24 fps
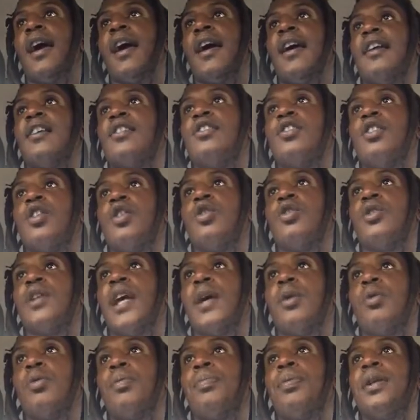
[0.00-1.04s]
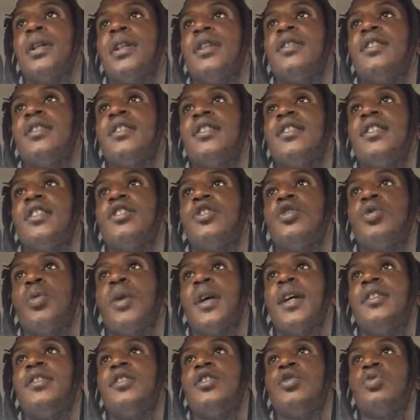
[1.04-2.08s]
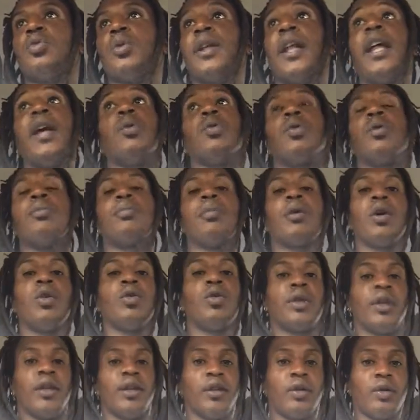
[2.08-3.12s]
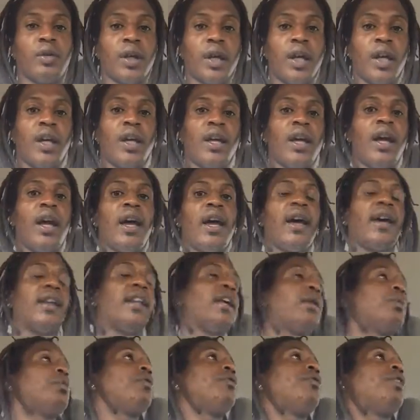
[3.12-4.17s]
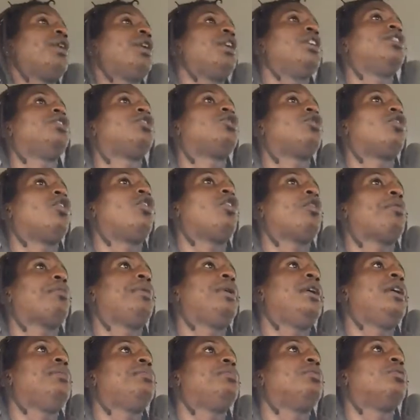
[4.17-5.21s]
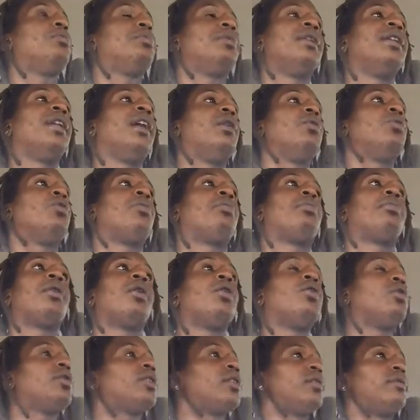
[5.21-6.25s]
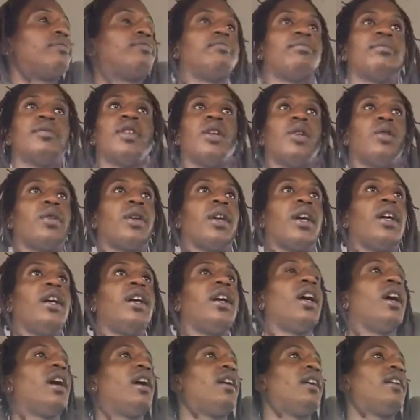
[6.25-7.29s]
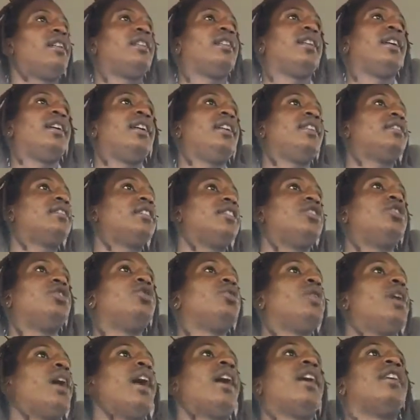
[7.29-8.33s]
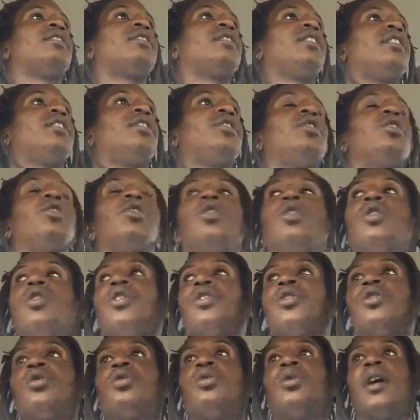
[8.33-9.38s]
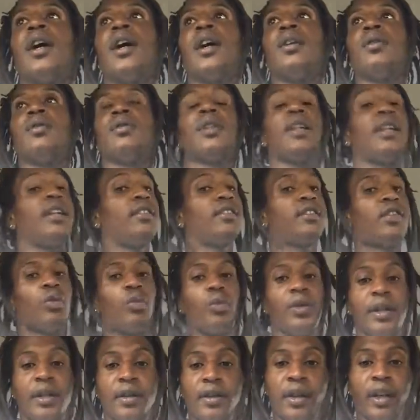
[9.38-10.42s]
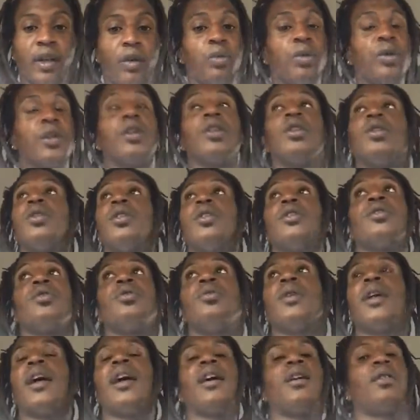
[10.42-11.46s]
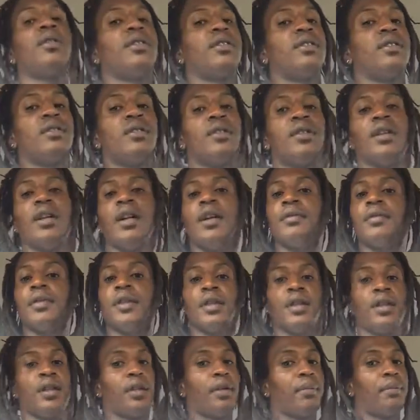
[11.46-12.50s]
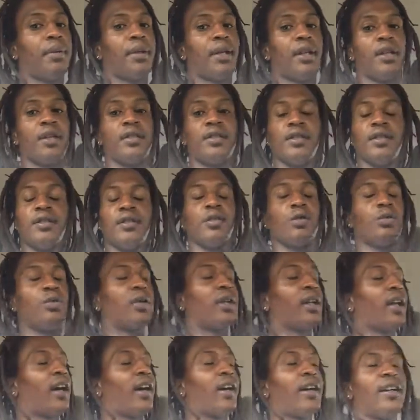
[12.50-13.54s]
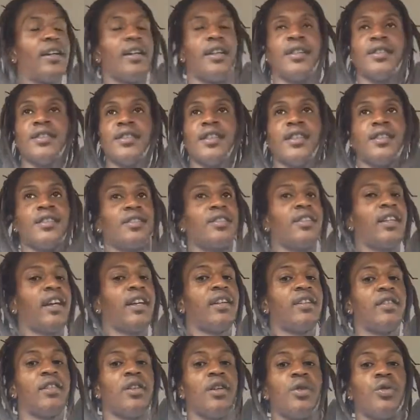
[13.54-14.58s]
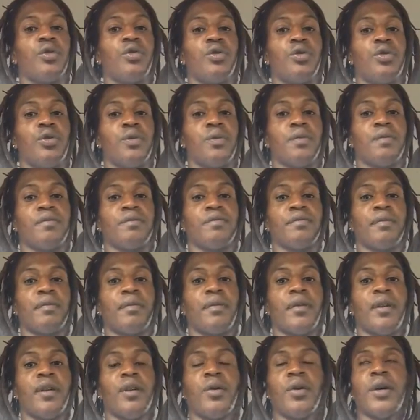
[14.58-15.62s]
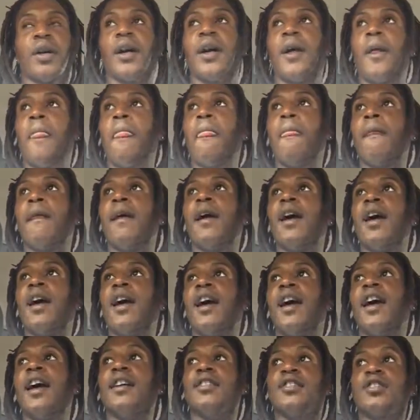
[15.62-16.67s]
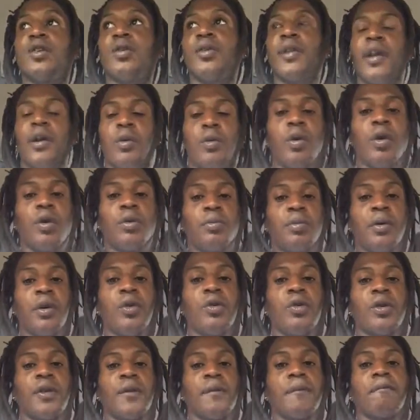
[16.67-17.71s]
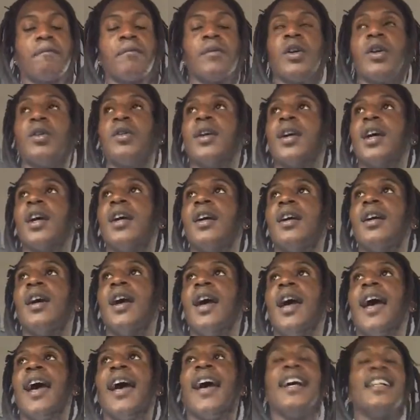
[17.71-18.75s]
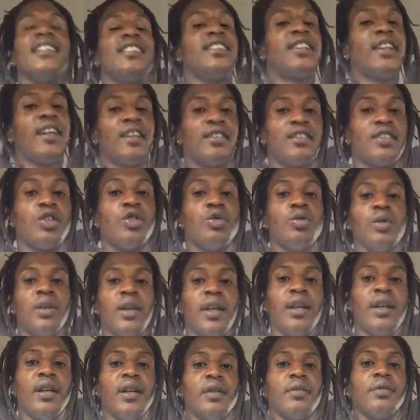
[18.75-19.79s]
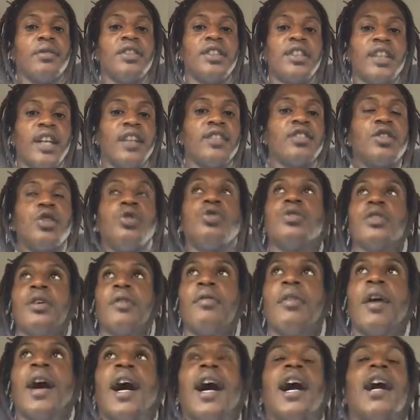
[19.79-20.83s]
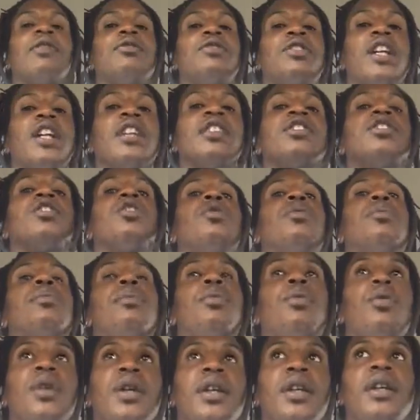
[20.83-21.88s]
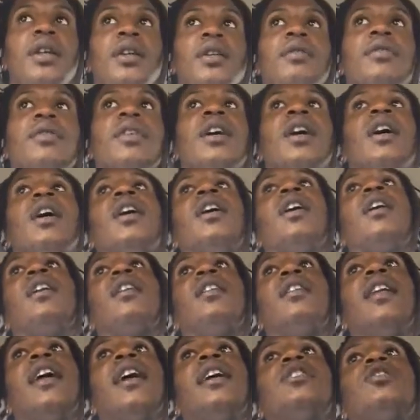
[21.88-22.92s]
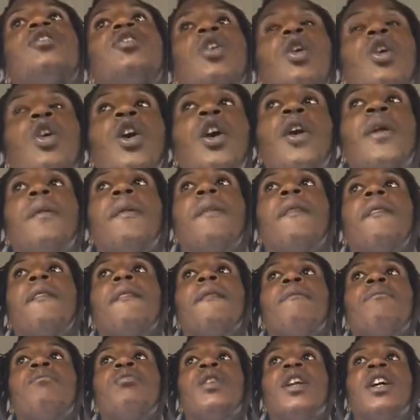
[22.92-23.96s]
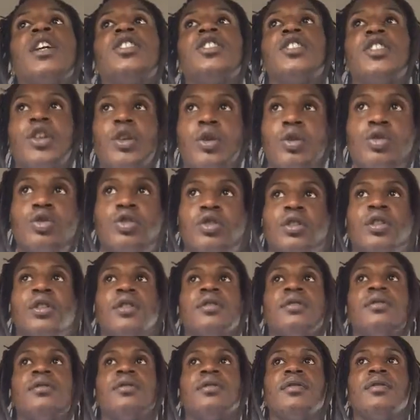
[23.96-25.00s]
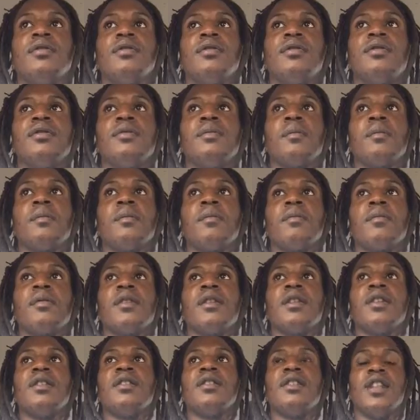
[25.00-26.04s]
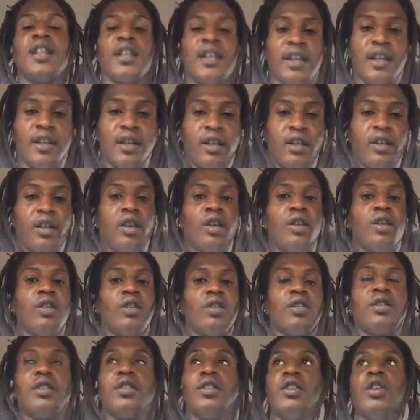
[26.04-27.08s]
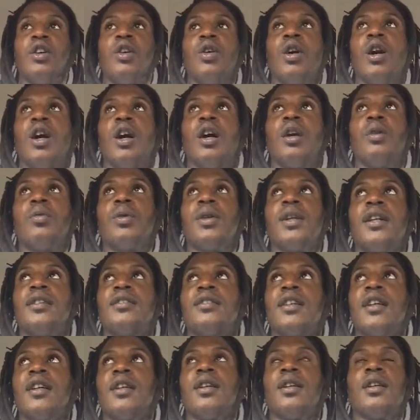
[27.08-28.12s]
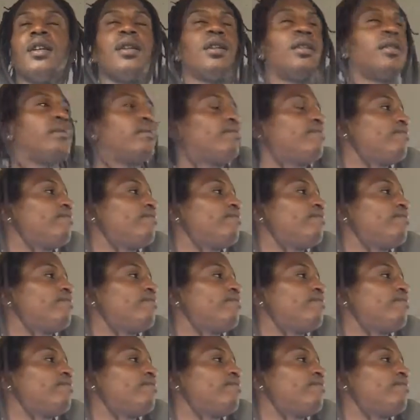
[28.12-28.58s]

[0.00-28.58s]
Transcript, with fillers: And so they were put into situations where they were broken, okay? And they were very strong people, but they were broken, okay? Things that you guys think you're going through now, things that we think we're going through now, is nothing in comparison to what our ancestors had to go through, okay? And so they were broken, okay? And just to live, just to survive, just to breathe, they taught their children to get along, you know, uh, what they say, uh,